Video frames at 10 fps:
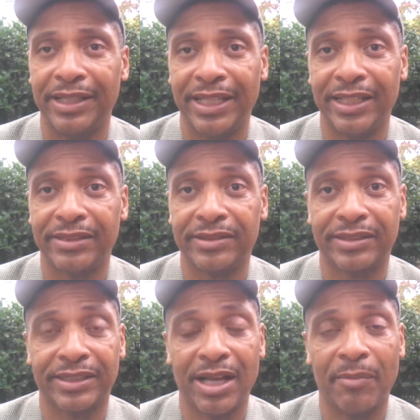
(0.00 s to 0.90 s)
it's
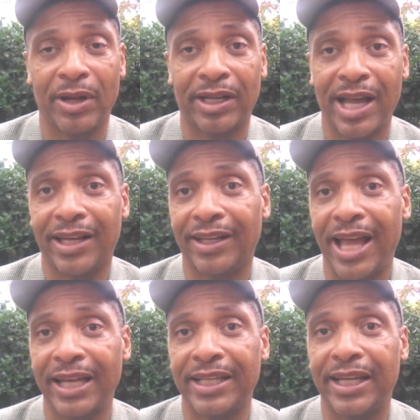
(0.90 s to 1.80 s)
kind of
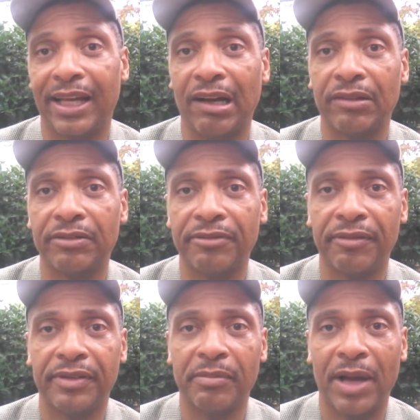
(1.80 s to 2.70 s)
lacking at
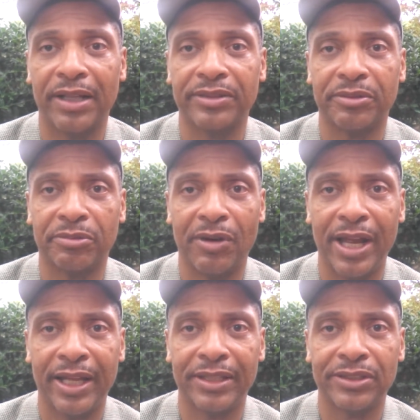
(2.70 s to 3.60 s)
150 miles of
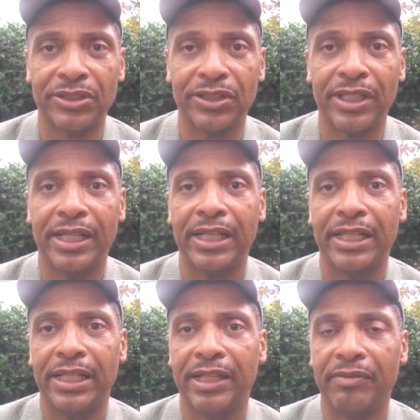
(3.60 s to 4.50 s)
range,
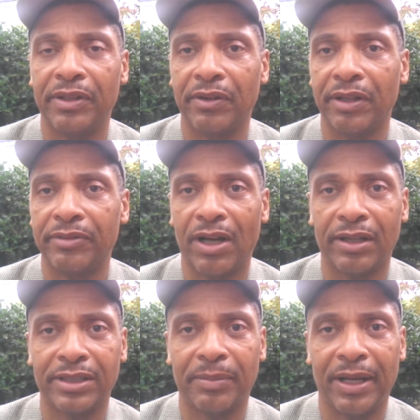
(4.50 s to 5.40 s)
even though they've
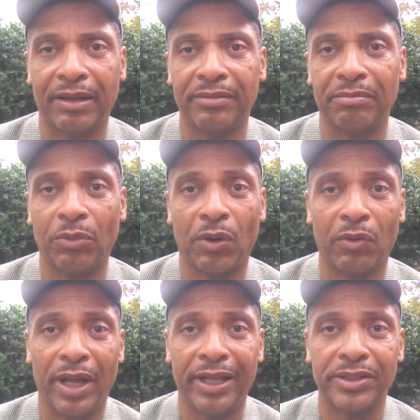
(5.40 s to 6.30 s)
talked about more
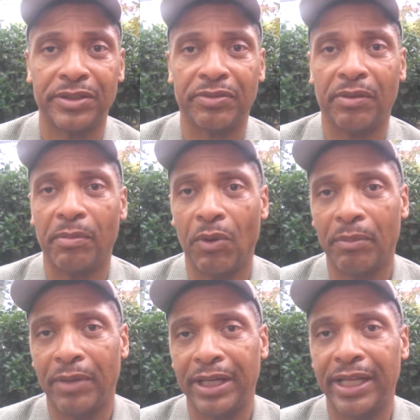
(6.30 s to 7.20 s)
range for
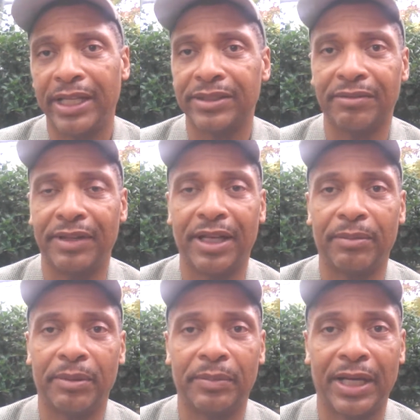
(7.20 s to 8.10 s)
more money is
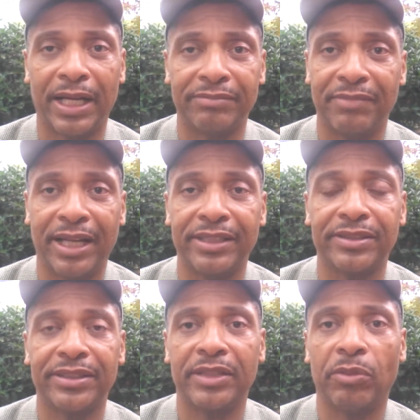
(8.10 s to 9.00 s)
available, but I didn't
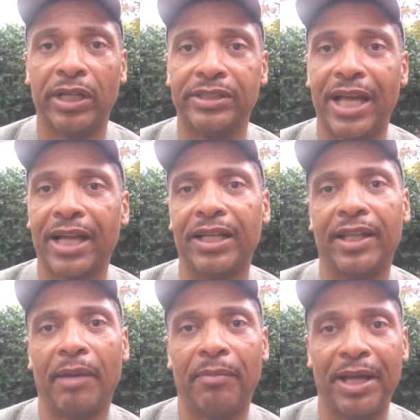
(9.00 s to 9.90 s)
see what exactly
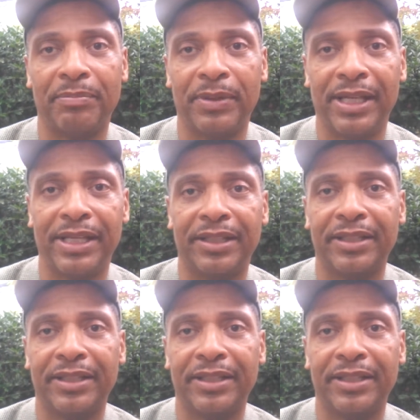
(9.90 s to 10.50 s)
that might be.